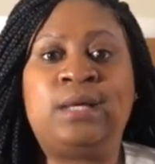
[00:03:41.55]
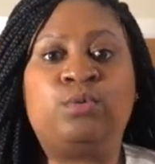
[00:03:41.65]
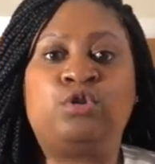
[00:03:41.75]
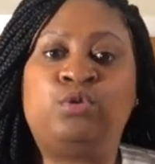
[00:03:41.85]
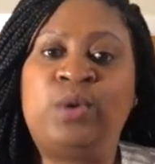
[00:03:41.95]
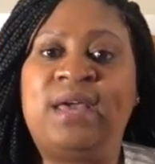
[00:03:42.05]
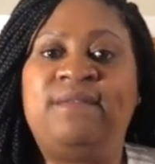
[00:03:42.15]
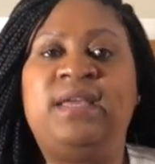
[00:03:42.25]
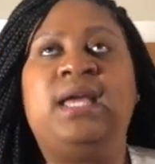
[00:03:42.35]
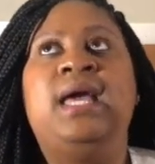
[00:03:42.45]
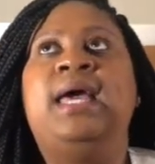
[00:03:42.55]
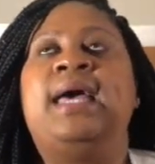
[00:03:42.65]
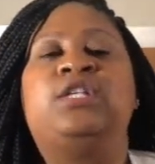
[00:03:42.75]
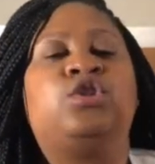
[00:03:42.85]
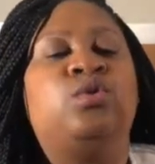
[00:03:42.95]
That was too heavy.
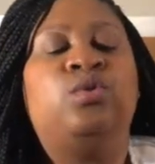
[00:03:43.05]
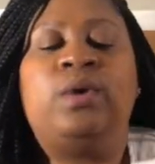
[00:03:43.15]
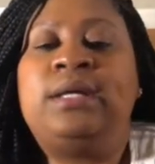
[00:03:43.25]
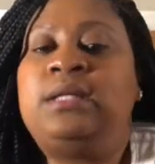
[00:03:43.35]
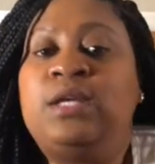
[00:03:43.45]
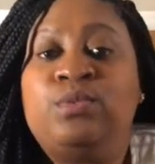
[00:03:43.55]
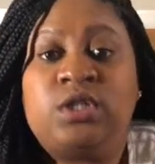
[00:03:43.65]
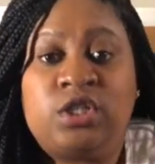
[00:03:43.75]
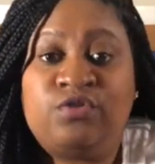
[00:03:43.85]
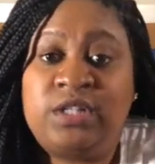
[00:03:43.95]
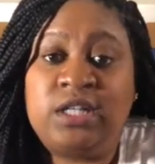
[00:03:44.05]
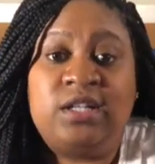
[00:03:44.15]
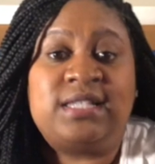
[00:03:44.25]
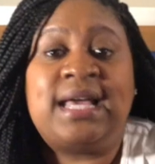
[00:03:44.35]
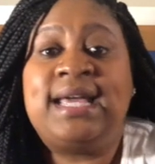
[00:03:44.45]
So it was just
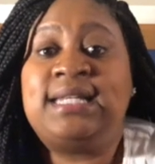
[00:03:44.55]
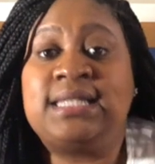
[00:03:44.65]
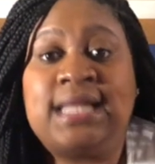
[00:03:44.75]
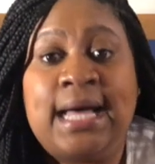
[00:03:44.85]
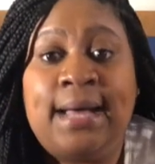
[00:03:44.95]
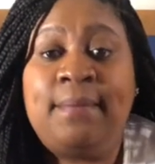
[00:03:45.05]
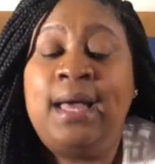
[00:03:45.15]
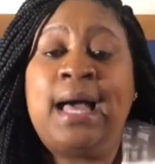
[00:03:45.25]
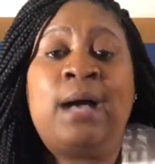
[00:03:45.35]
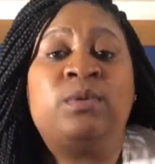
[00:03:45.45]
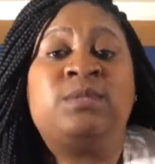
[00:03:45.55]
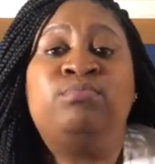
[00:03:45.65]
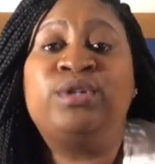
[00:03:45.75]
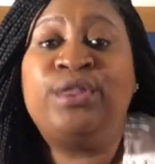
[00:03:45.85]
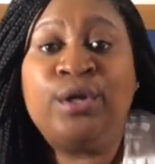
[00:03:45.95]
ridiculous. I had to stop. I was
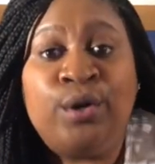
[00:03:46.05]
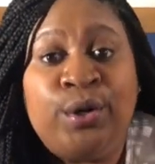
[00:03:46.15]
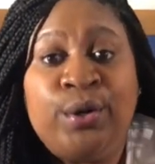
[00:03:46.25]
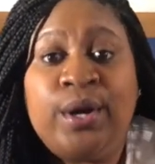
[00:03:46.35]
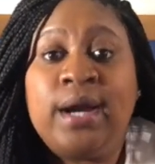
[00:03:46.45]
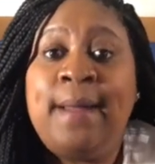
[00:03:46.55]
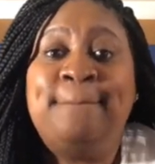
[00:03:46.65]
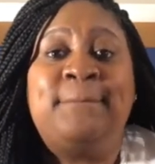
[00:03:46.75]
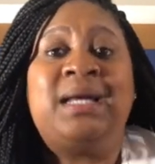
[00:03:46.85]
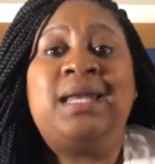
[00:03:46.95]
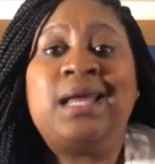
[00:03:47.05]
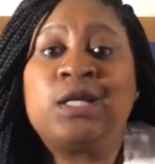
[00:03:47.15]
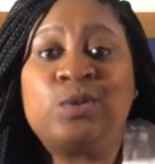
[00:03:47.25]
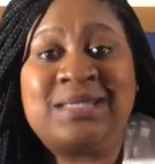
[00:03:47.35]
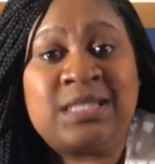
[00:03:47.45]
breathing hard. My
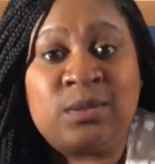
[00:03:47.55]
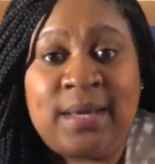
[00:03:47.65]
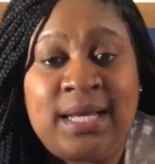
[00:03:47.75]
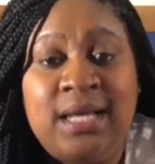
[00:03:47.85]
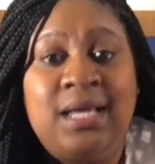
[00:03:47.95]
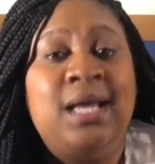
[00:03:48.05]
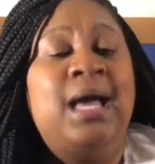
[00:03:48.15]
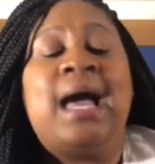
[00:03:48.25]
neck was sweaty.